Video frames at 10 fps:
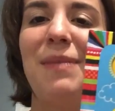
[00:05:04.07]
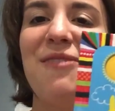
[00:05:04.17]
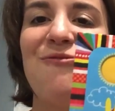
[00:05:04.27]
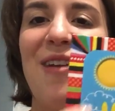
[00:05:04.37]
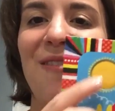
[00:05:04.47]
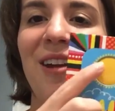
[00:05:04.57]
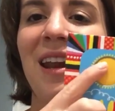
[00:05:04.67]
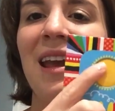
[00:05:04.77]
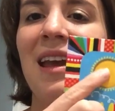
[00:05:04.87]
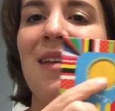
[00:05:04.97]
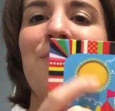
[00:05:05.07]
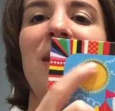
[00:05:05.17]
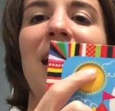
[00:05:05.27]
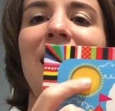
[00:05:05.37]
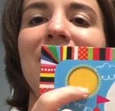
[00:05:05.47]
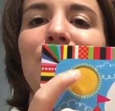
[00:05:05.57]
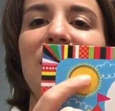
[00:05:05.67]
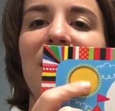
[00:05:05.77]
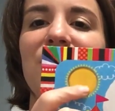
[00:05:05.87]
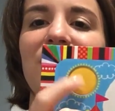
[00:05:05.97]
my favorite, but it has some
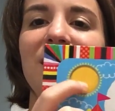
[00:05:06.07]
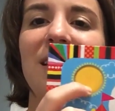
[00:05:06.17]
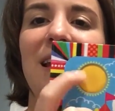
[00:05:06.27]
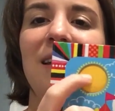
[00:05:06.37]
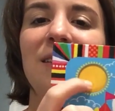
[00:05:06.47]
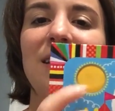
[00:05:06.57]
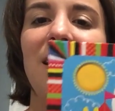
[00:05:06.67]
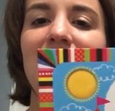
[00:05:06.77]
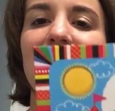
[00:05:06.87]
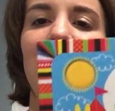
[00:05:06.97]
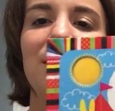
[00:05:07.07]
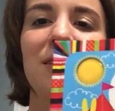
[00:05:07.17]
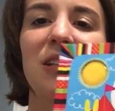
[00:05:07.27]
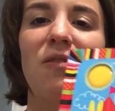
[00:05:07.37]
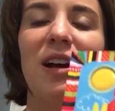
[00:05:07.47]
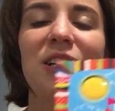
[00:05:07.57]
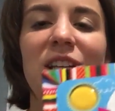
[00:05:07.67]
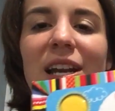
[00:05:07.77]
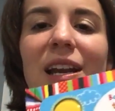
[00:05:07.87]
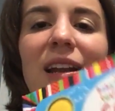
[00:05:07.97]
textures, so that sun is also
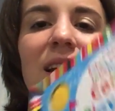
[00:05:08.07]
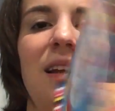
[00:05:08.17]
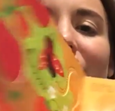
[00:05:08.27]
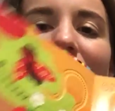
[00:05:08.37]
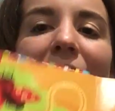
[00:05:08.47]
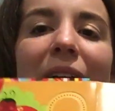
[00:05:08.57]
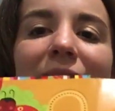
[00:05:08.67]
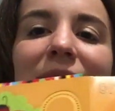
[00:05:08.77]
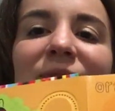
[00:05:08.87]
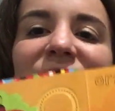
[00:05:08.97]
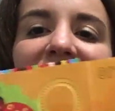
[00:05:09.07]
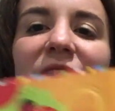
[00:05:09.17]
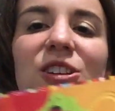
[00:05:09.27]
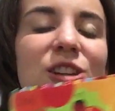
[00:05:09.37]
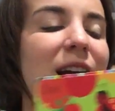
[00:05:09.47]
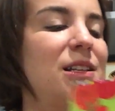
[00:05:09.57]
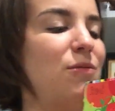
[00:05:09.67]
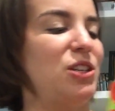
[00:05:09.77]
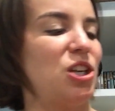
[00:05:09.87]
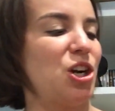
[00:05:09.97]
squashy. It has some finger trails,
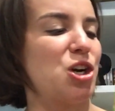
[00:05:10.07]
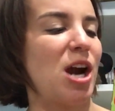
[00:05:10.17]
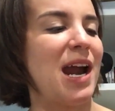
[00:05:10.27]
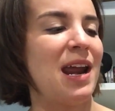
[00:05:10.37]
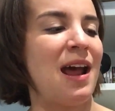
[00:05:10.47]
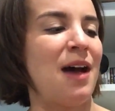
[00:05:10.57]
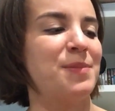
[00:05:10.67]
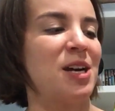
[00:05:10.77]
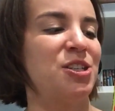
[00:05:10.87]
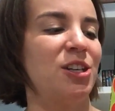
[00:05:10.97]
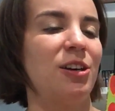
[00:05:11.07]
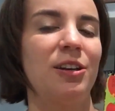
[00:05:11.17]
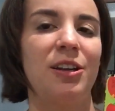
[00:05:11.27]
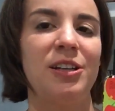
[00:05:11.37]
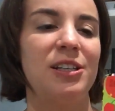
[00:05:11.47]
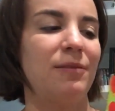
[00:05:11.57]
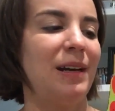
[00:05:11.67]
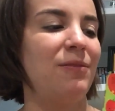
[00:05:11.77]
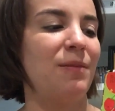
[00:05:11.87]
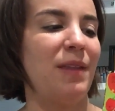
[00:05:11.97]
which are great. It helps our children learn to
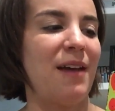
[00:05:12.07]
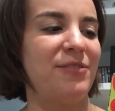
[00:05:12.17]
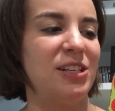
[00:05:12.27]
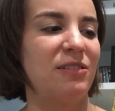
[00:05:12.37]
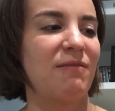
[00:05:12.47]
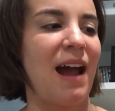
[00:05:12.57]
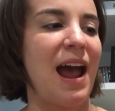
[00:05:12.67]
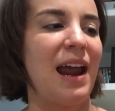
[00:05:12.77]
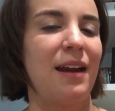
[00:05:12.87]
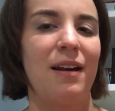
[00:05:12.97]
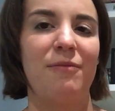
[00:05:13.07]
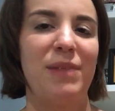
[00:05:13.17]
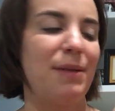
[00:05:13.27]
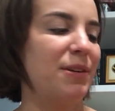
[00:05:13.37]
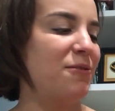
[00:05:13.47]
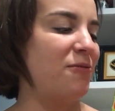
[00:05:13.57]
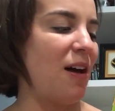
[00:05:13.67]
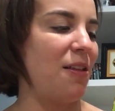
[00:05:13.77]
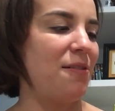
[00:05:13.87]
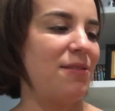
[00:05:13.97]
read from left to right and not be able to
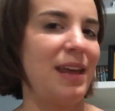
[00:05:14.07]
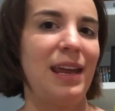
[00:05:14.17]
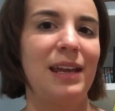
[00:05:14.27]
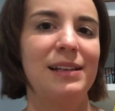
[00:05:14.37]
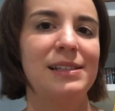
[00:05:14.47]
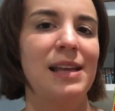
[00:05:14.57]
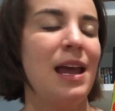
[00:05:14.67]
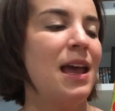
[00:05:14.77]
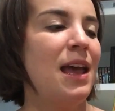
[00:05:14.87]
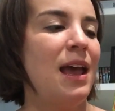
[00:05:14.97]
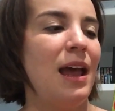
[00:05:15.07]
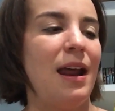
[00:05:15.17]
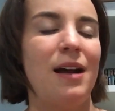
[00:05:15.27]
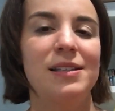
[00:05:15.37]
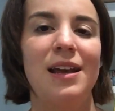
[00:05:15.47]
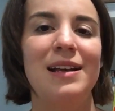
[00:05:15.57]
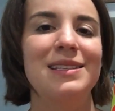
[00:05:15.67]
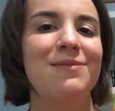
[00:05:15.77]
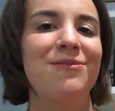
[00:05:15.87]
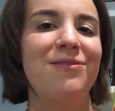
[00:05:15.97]
follow things. It also has
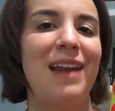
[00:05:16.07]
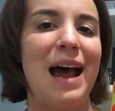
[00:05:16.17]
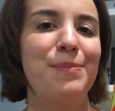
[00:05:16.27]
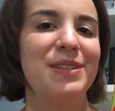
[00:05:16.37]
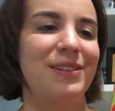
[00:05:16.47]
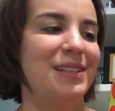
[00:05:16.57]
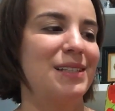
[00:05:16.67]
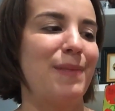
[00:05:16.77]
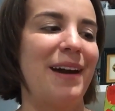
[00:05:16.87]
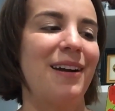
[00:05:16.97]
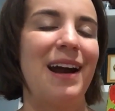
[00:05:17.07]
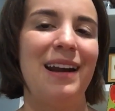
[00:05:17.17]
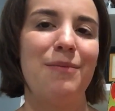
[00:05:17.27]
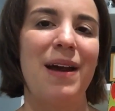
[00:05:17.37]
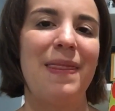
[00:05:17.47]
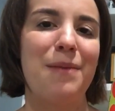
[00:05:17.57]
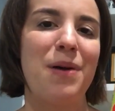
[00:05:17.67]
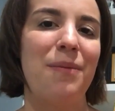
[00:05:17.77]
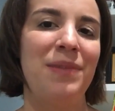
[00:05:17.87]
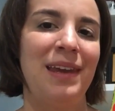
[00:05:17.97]
some flaps. There's a spider hiding behind that
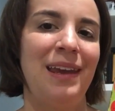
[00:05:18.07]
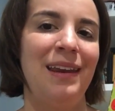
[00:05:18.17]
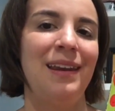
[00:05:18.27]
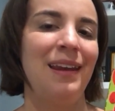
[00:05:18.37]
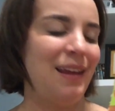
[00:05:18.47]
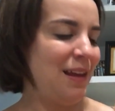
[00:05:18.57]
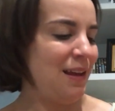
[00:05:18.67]
pumpkin.